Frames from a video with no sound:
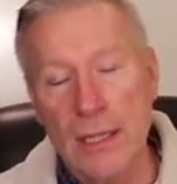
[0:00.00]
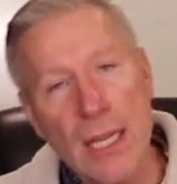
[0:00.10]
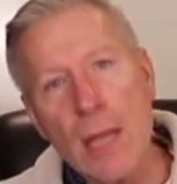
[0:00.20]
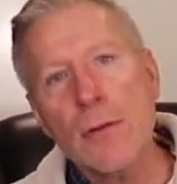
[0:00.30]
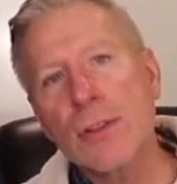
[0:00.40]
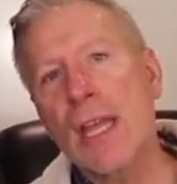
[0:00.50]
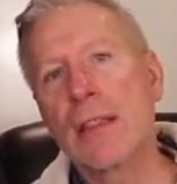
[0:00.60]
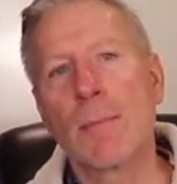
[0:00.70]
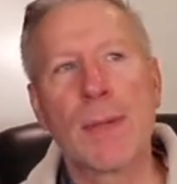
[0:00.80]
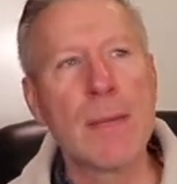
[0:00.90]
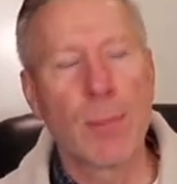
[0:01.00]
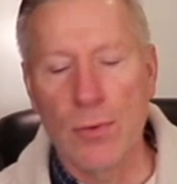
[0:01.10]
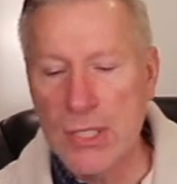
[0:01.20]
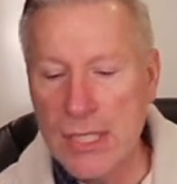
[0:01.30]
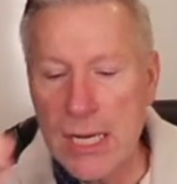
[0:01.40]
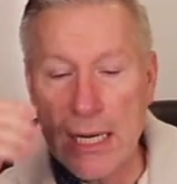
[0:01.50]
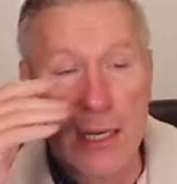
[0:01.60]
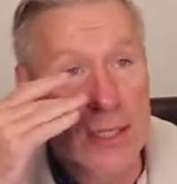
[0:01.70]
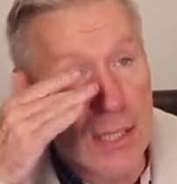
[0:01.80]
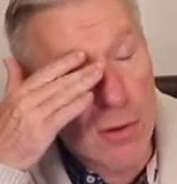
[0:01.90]
The other thing that people see
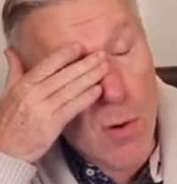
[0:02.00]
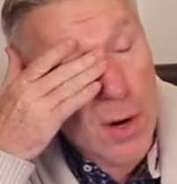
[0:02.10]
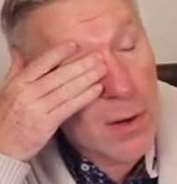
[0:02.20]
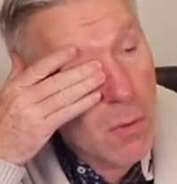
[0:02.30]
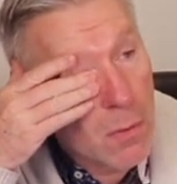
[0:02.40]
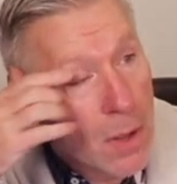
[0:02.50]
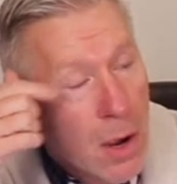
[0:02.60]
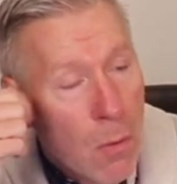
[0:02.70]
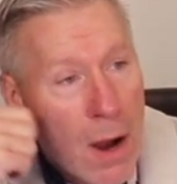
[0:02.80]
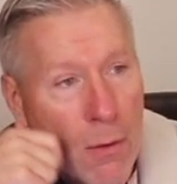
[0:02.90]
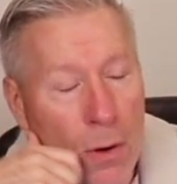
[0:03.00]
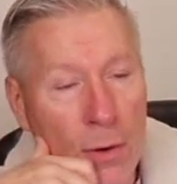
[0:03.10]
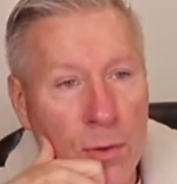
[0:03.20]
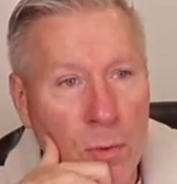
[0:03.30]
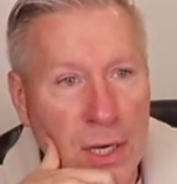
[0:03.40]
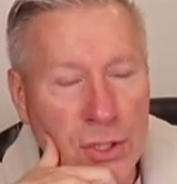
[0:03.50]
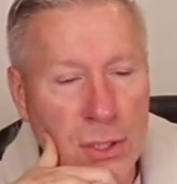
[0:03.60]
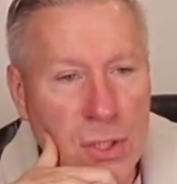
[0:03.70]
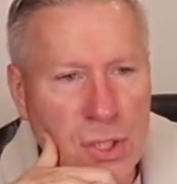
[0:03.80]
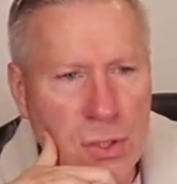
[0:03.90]
is they're going, wow, are the
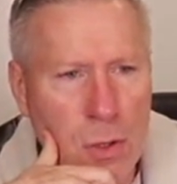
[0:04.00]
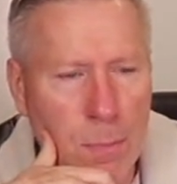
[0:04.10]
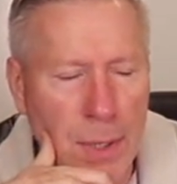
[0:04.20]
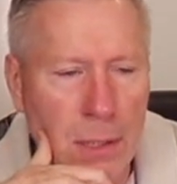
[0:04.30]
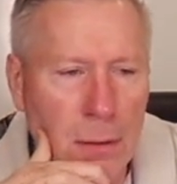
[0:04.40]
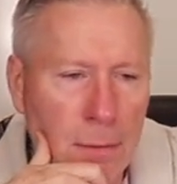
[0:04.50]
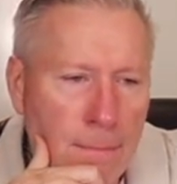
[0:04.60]
Russians stupid?